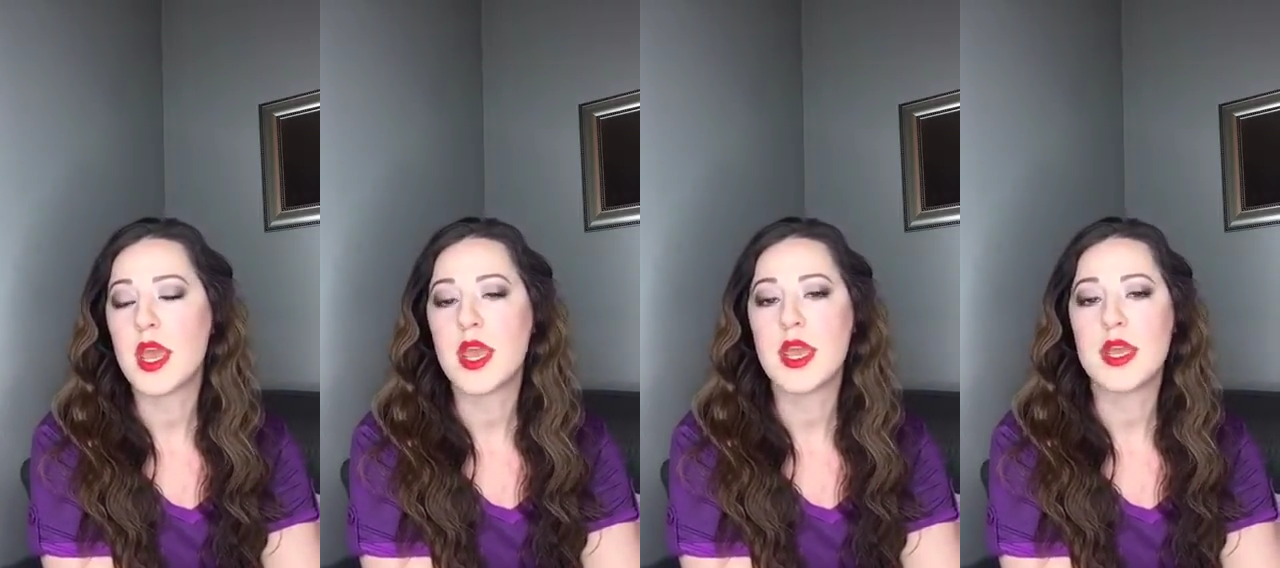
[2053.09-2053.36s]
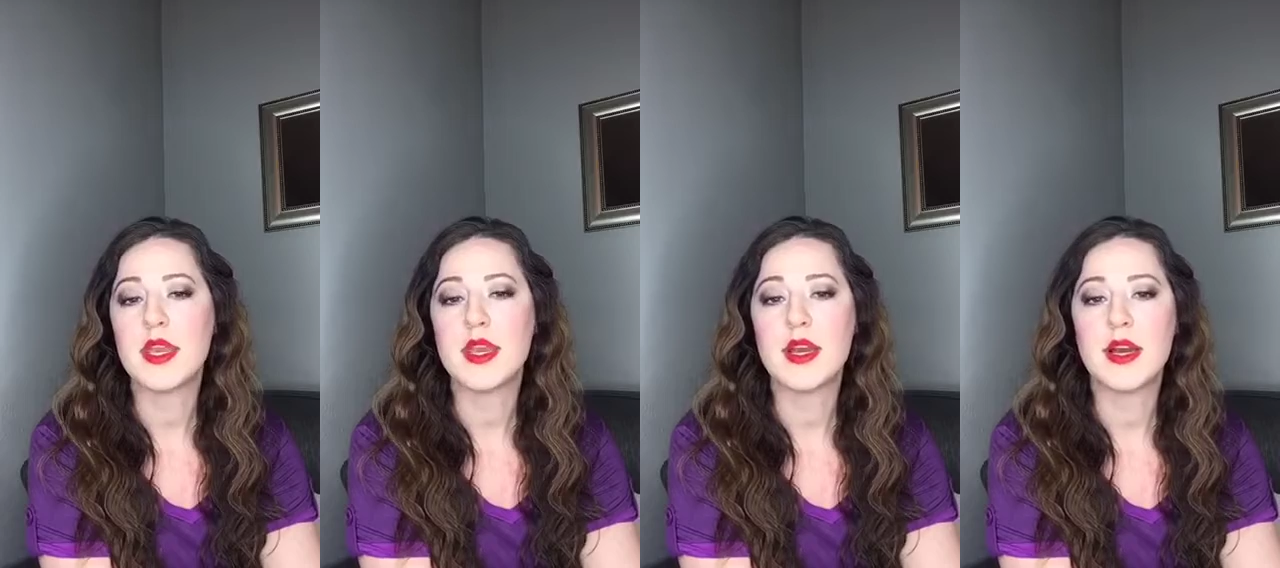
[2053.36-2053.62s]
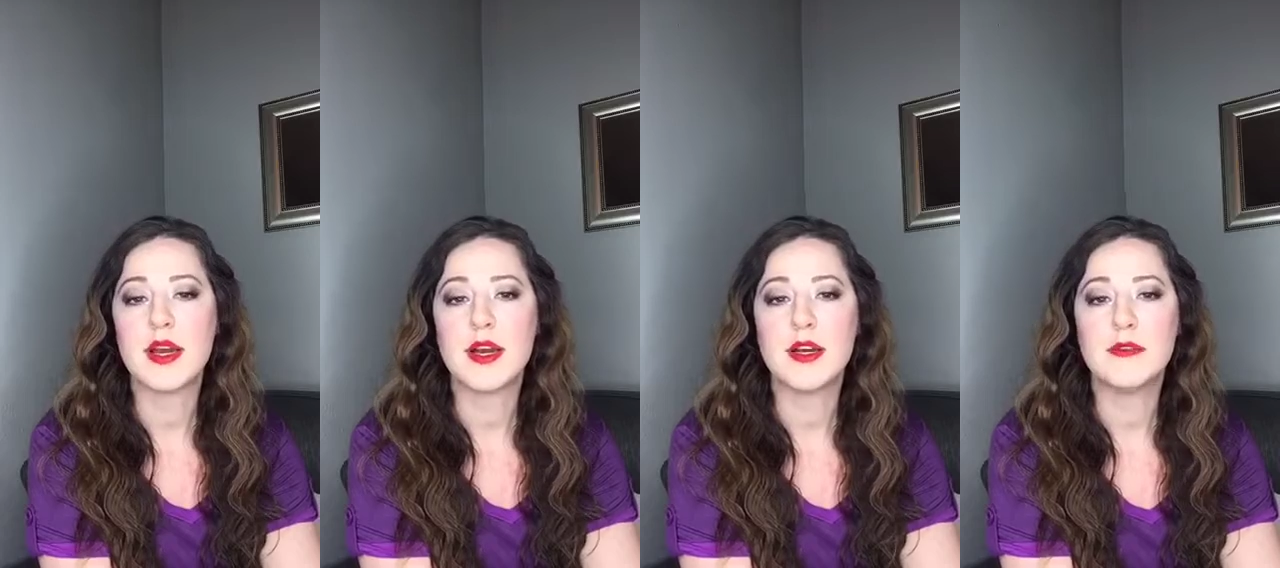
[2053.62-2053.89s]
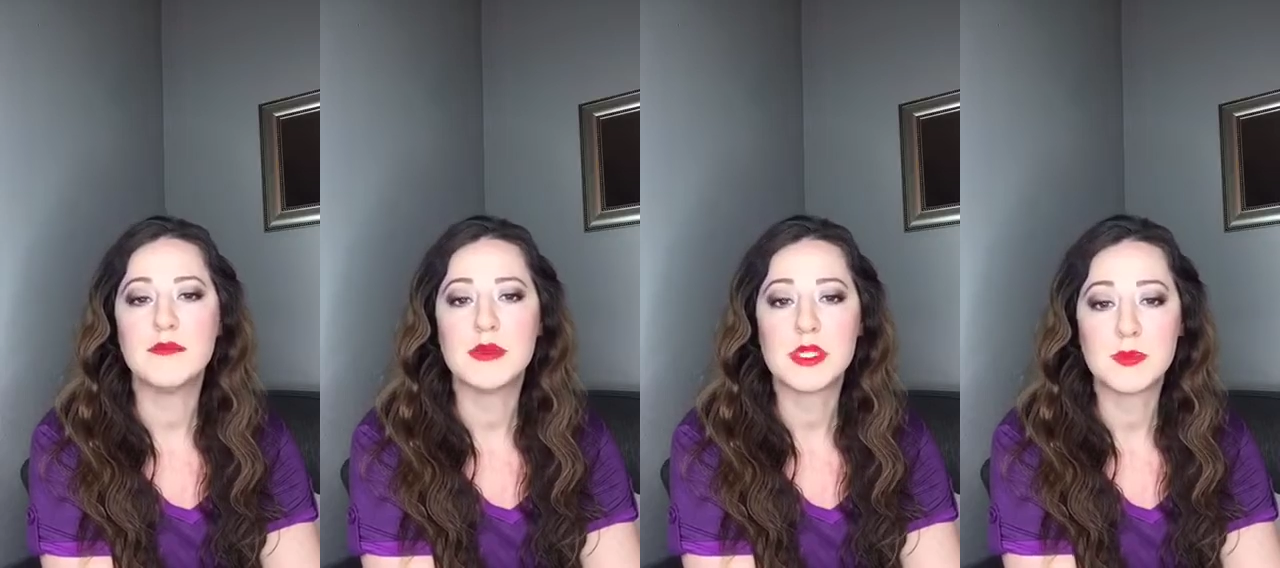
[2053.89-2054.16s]
a
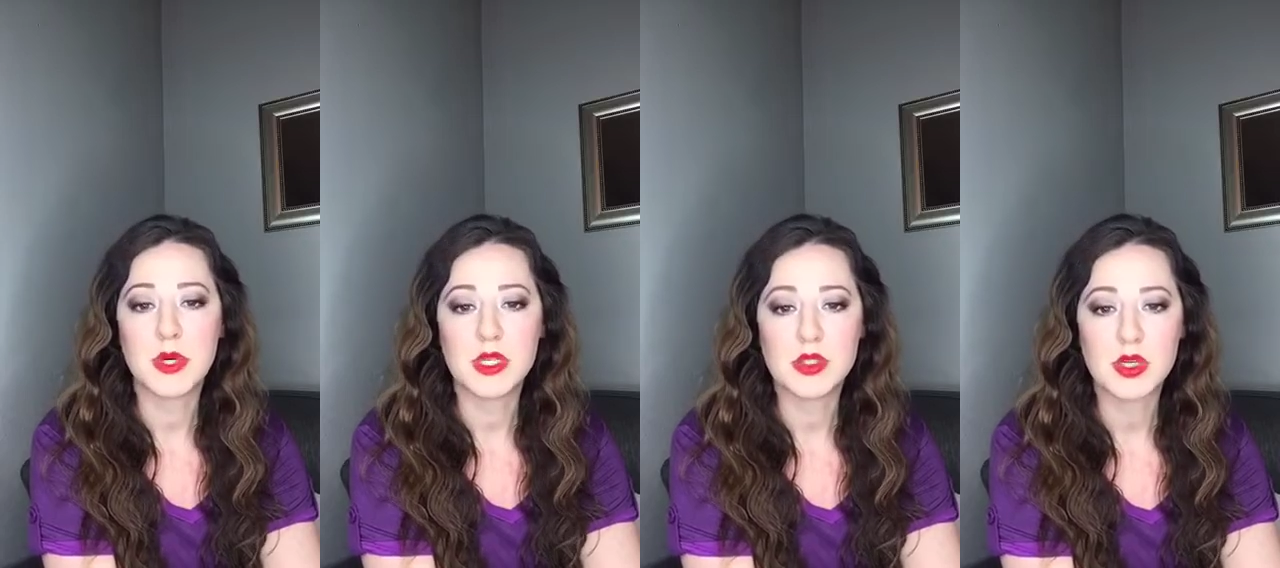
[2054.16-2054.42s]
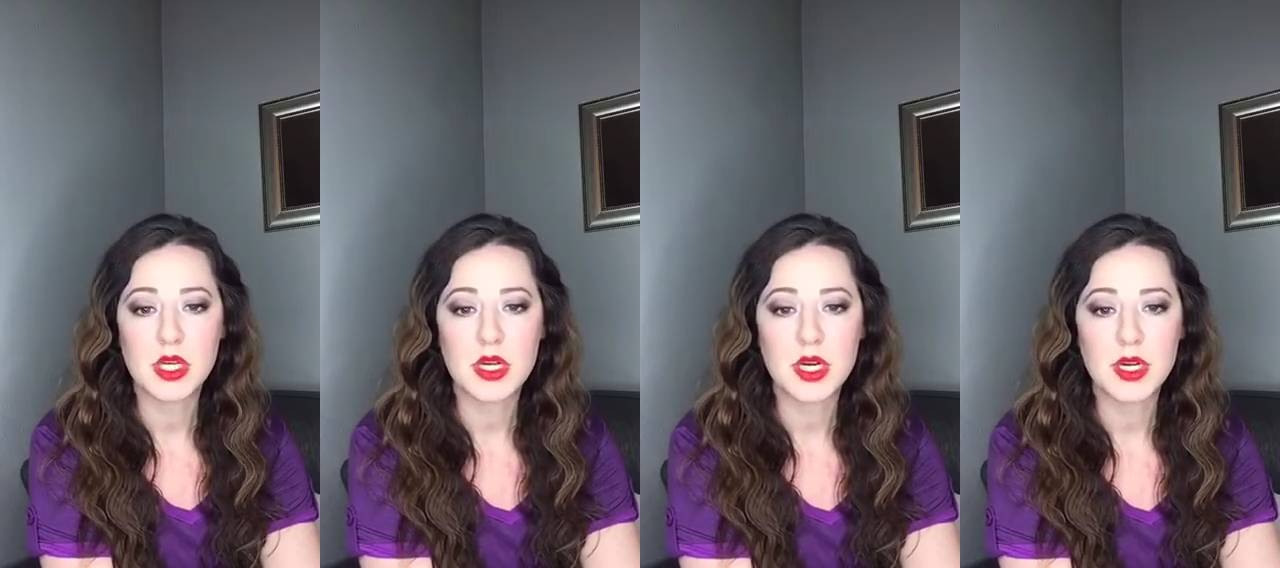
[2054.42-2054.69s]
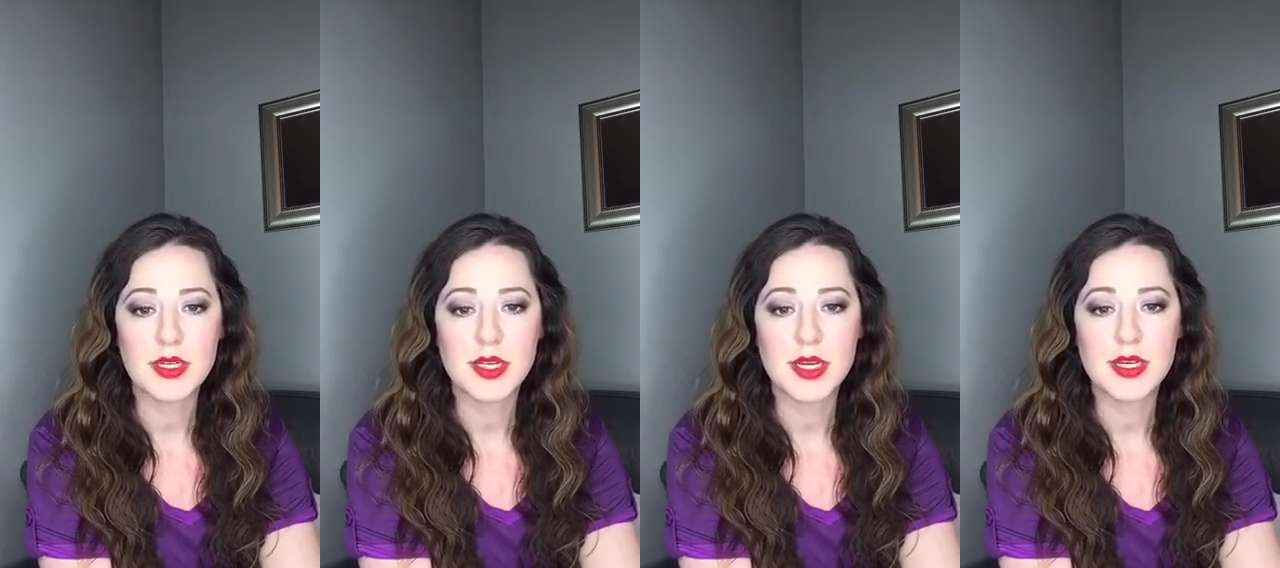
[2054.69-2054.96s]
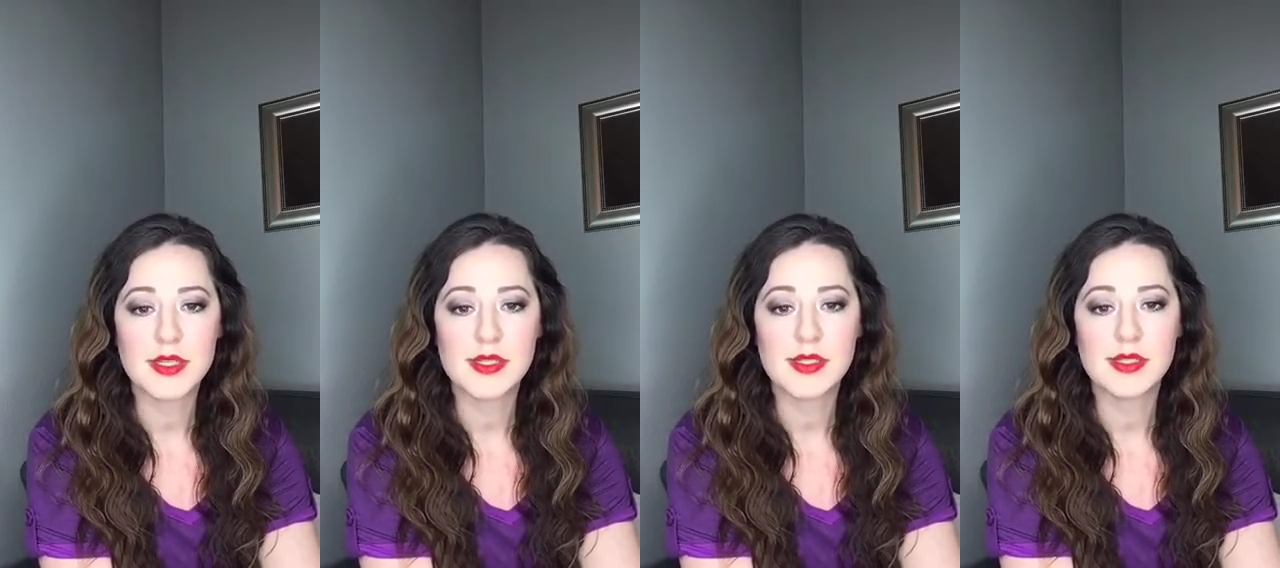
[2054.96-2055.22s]
sponsoring
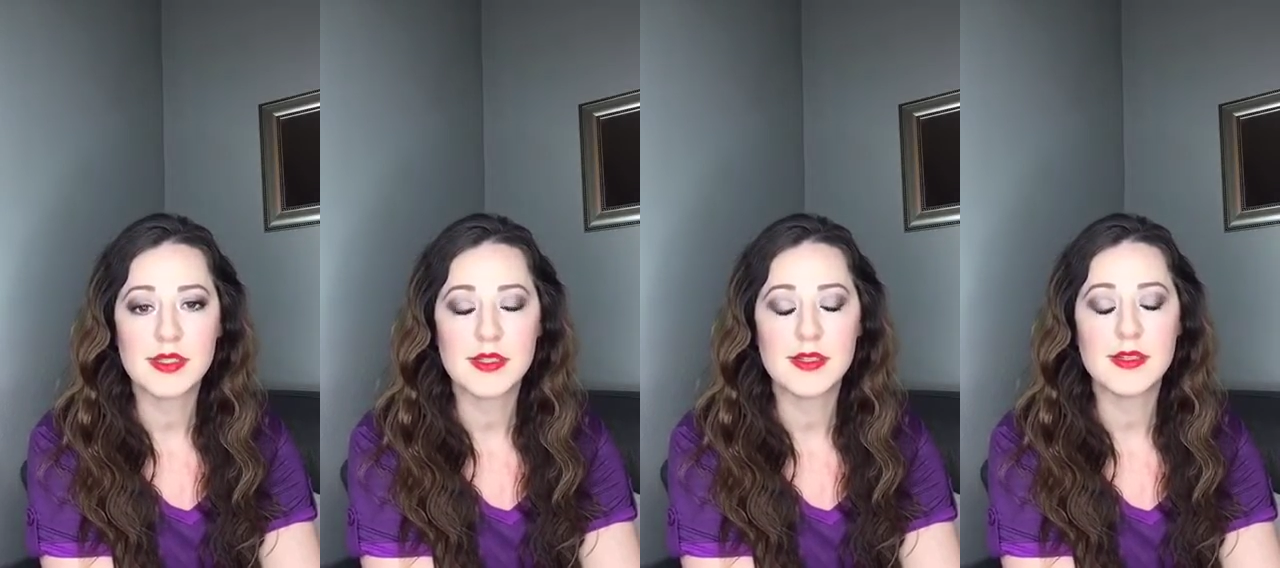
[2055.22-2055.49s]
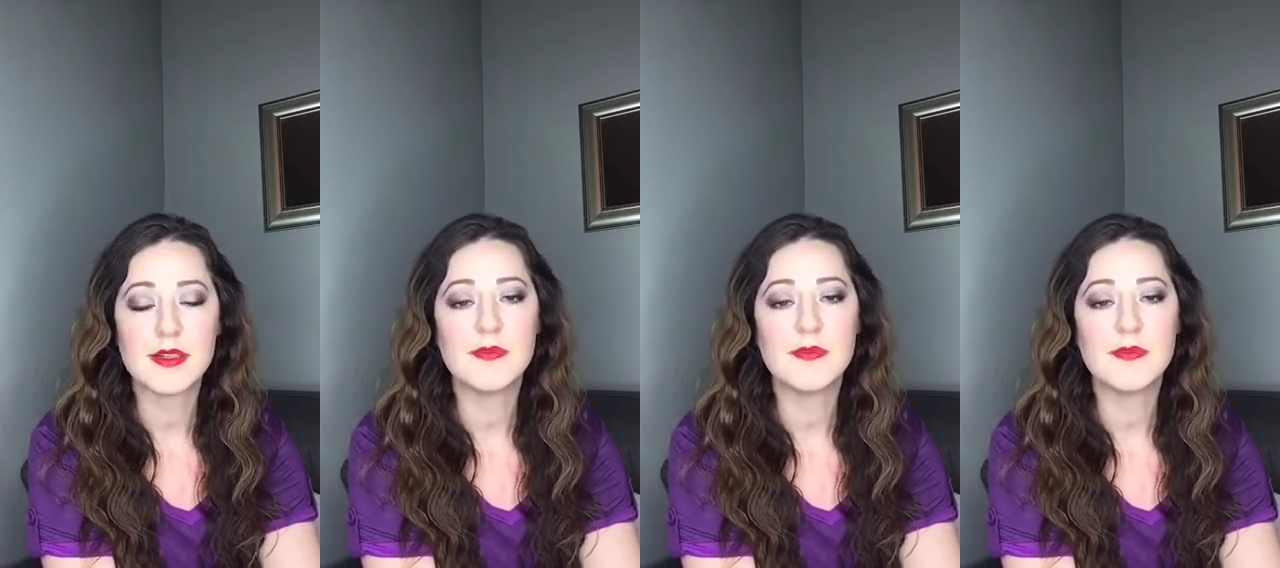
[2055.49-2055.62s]
contest,